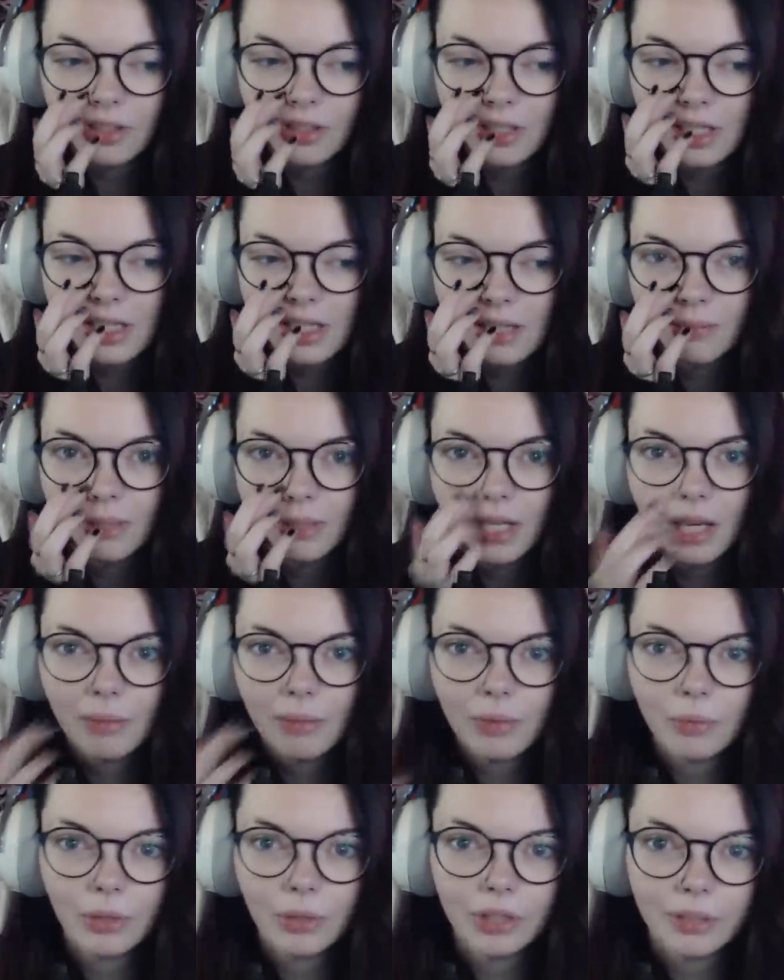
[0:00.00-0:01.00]
this and became
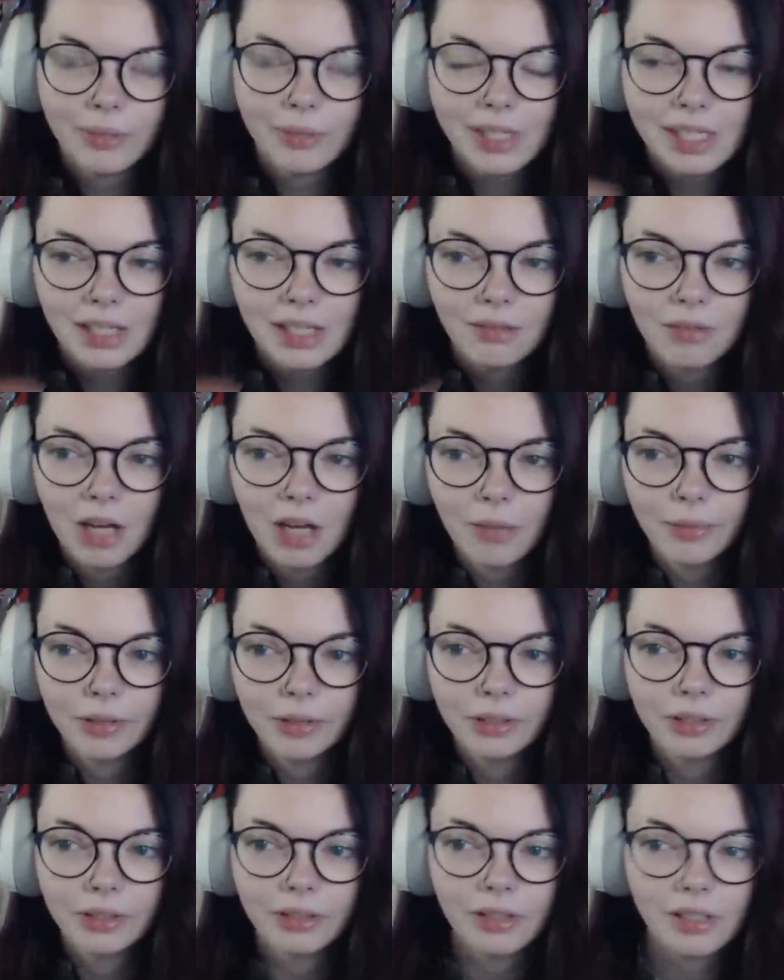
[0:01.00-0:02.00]
the one that we see in
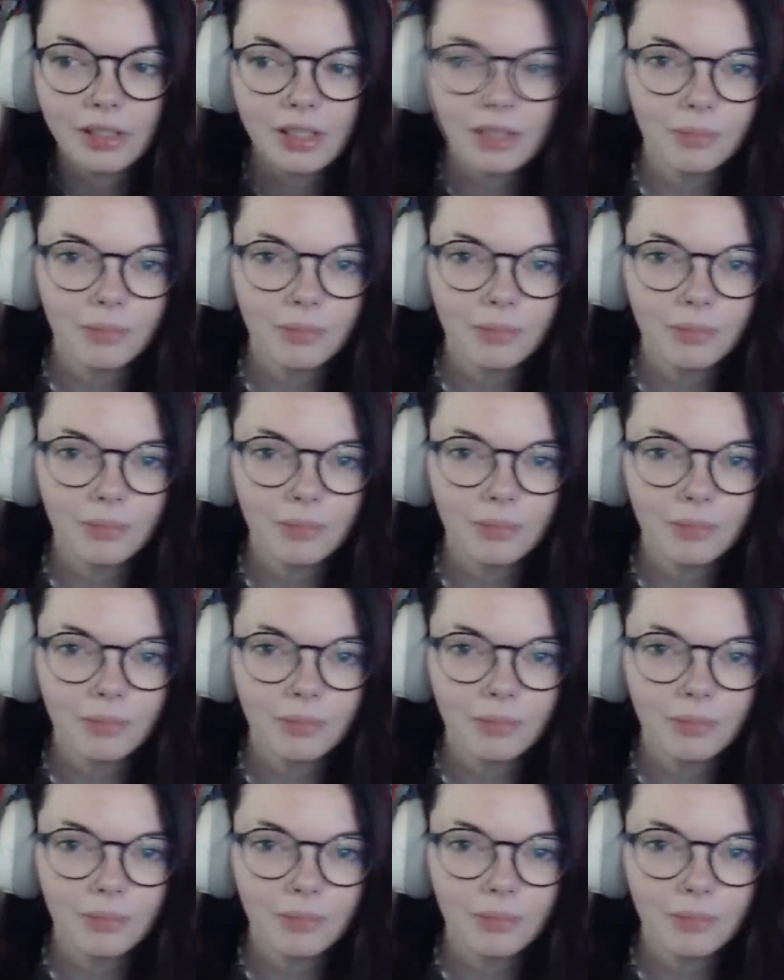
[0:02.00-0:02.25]
Rebels.